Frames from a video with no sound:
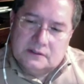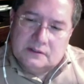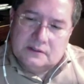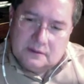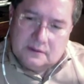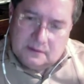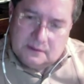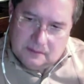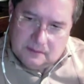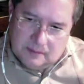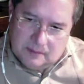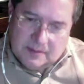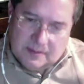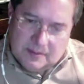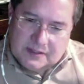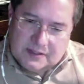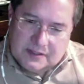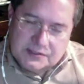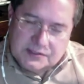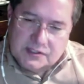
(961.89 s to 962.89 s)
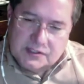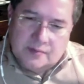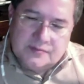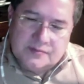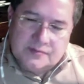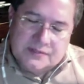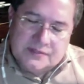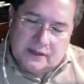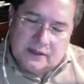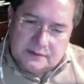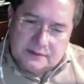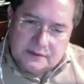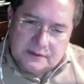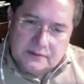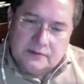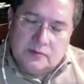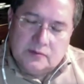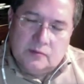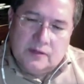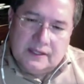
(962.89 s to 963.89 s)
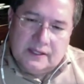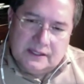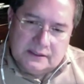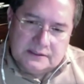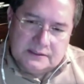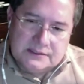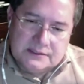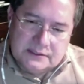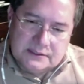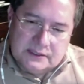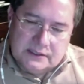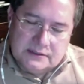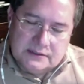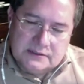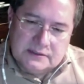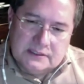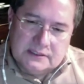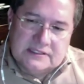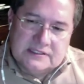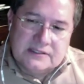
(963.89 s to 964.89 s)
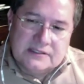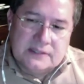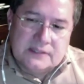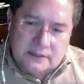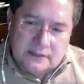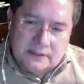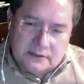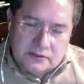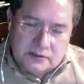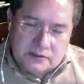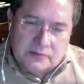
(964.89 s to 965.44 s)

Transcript: the message comes out the way it's intended to.